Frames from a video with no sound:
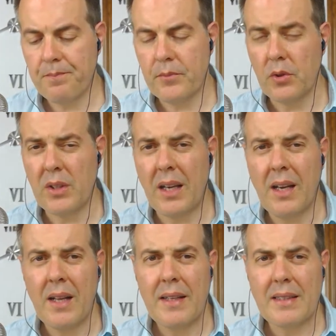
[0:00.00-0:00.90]
You see,
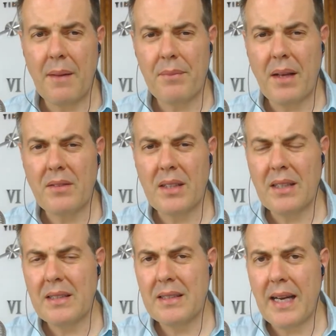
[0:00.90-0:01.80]
sometimes
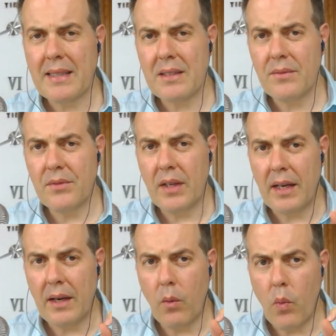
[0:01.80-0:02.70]
it's just
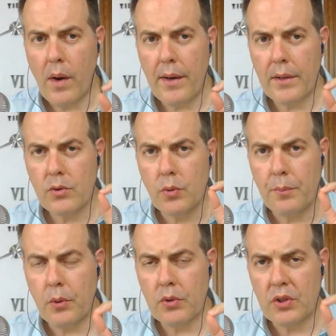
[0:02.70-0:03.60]
the word to
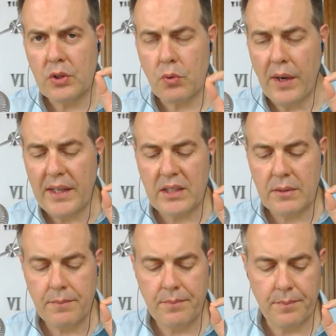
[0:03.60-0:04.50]
put the stress.
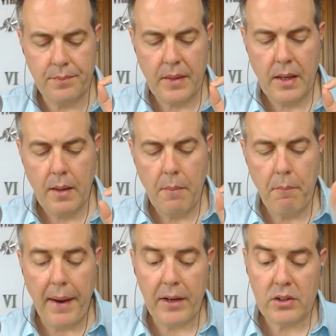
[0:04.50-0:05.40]

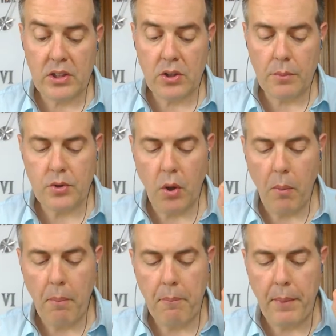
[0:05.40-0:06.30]
Peroxisomes,
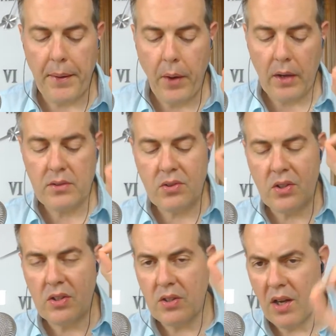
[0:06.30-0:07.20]
no,
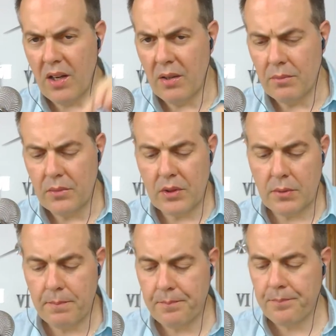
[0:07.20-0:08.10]
peroxisomes.
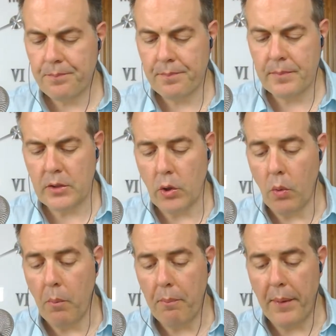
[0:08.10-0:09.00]

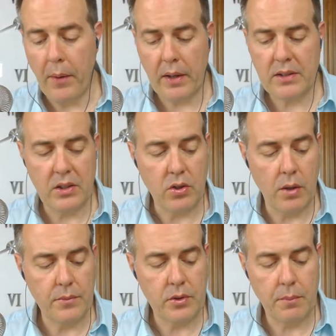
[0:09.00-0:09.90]
So
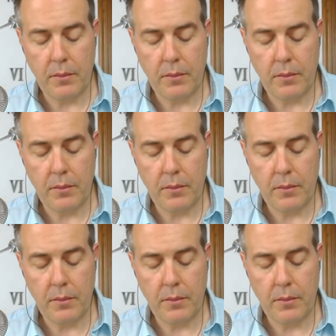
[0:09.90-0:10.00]
peroxisomas,